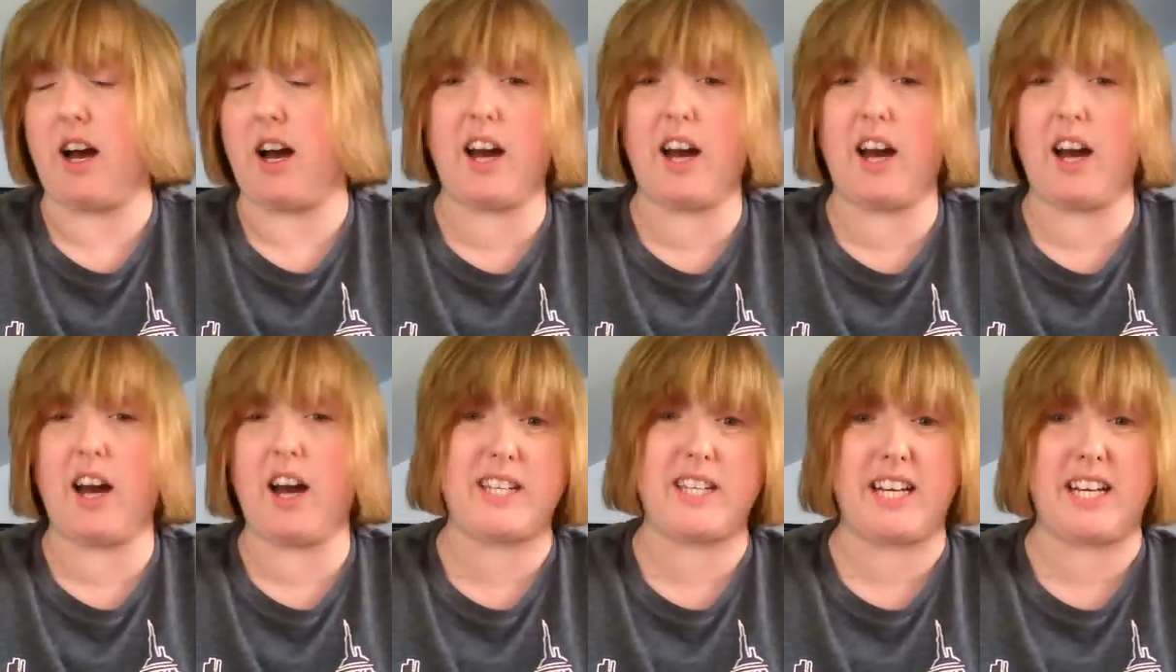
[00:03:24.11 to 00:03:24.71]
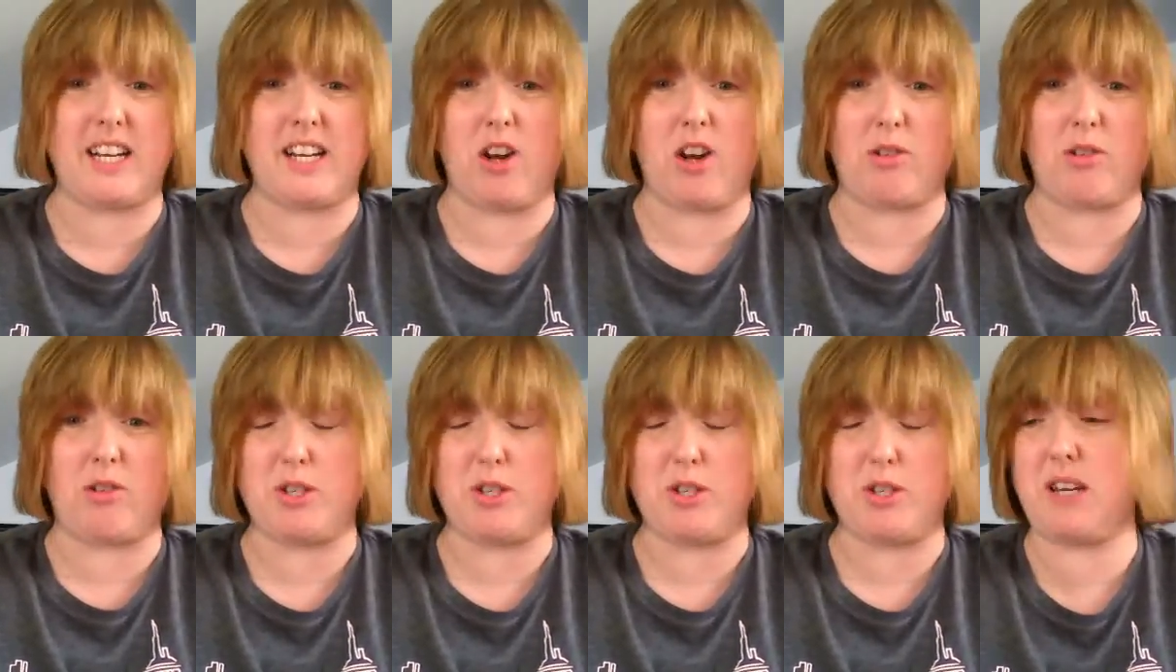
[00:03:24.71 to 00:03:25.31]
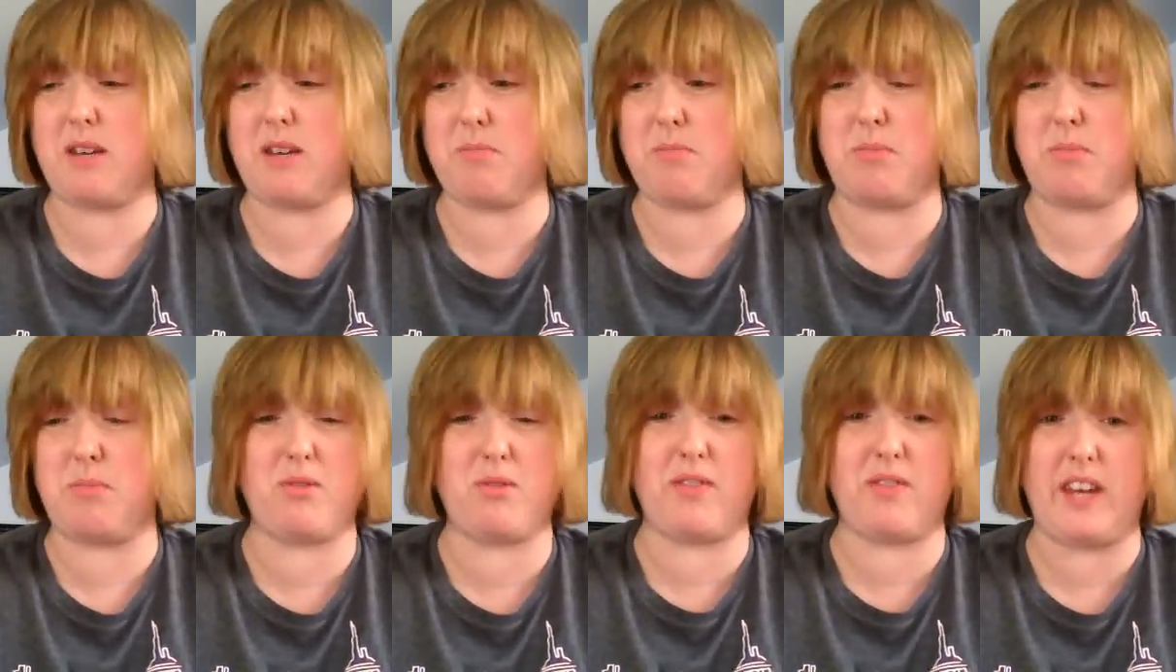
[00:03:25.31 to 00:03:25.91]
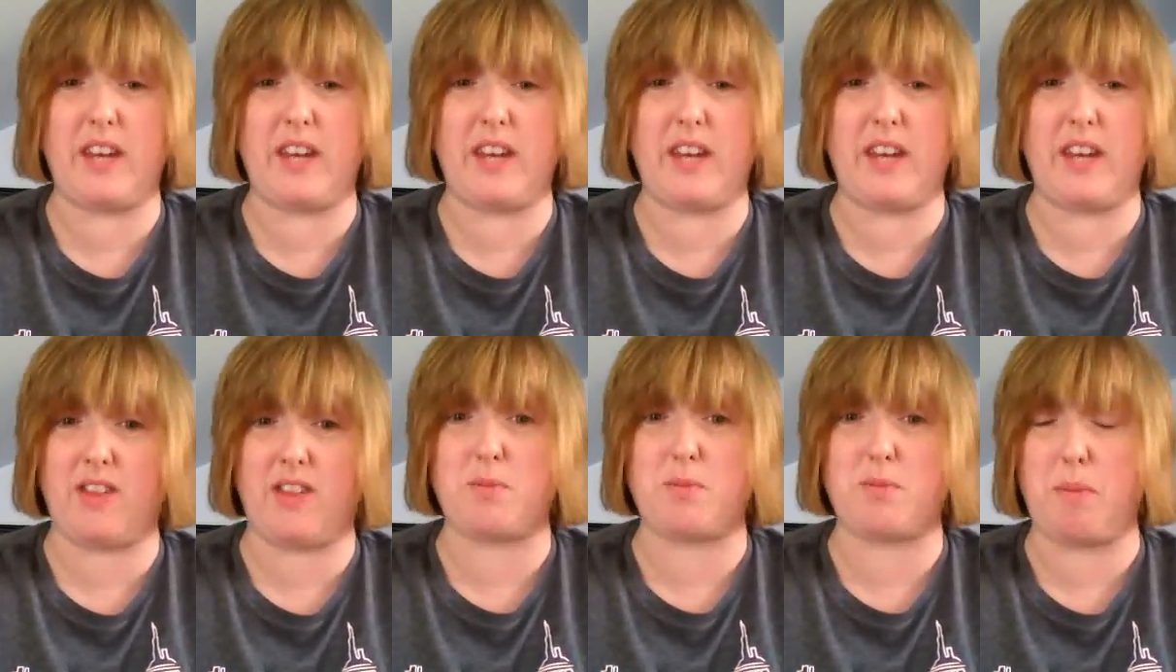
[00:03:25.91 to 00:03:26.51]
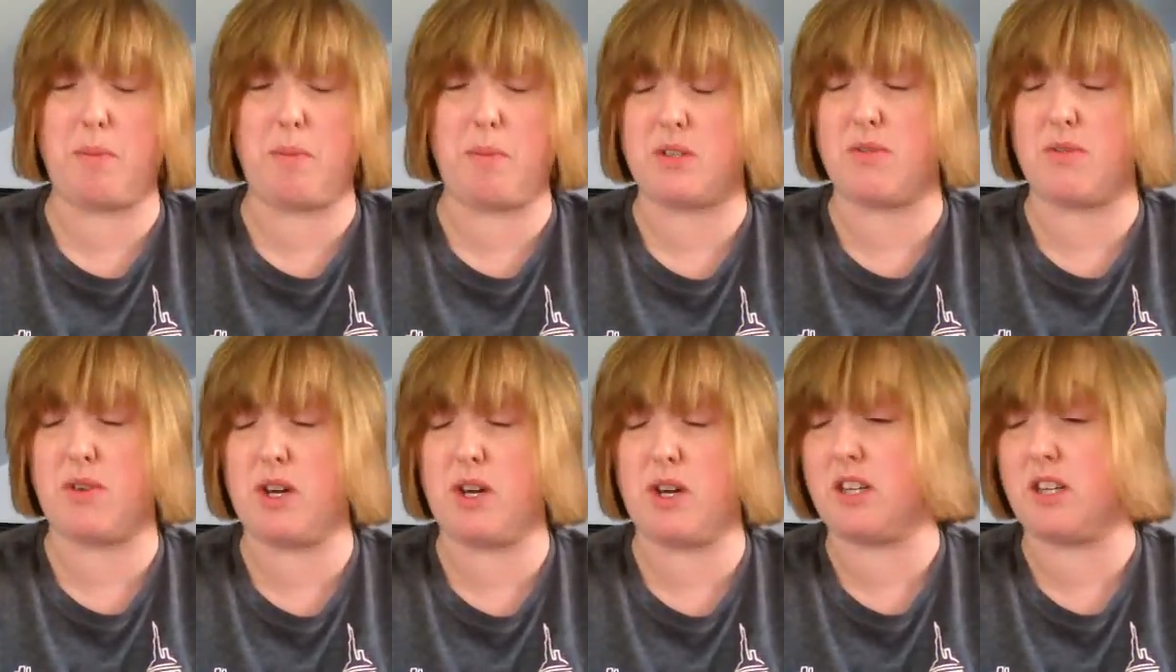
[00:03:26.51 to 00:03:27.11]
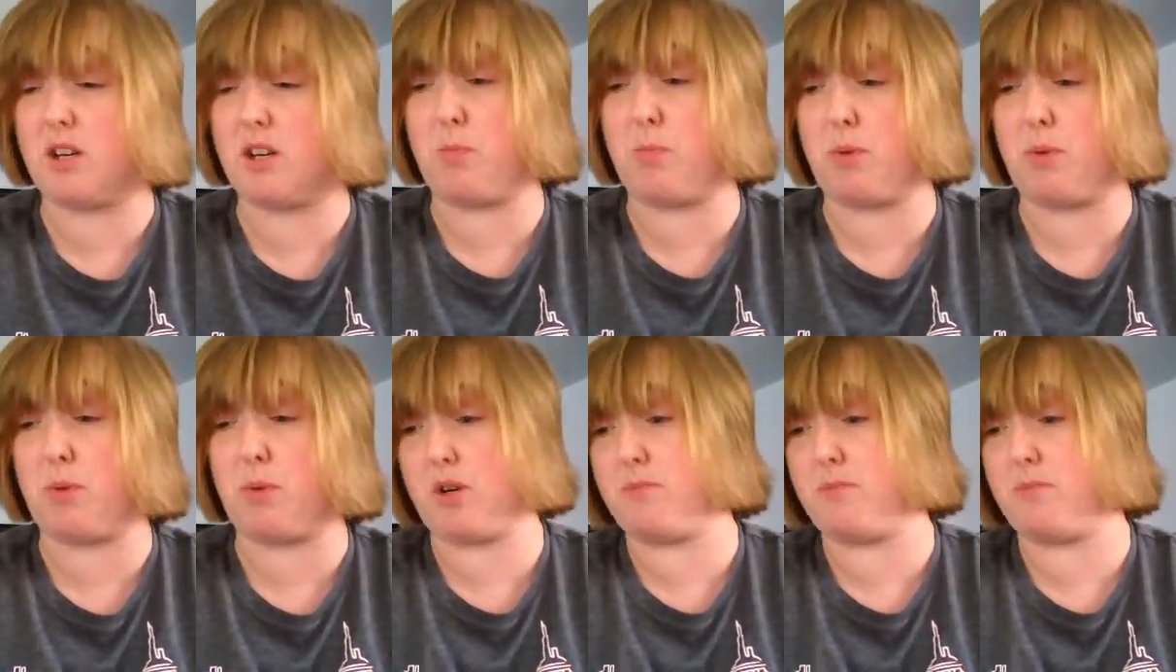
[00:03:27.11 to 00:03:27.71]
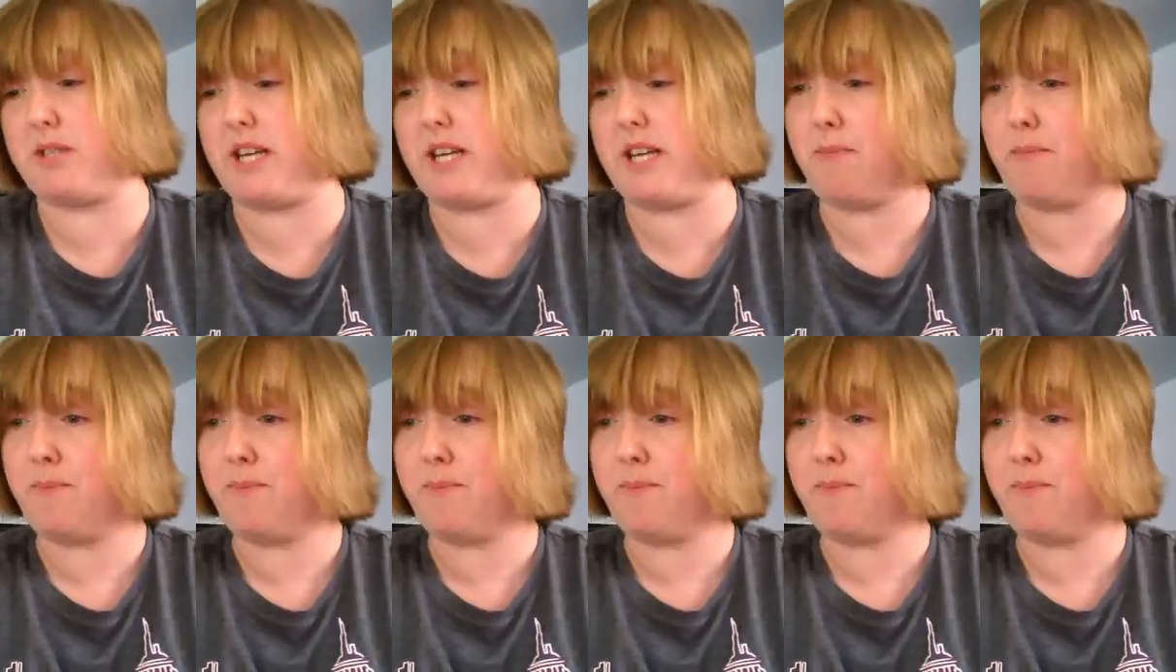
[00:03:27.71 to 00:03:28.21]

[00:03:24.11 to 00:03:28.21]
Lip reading: And I was singing along to it, but then again, that's probably because I've heard it a couple of times now.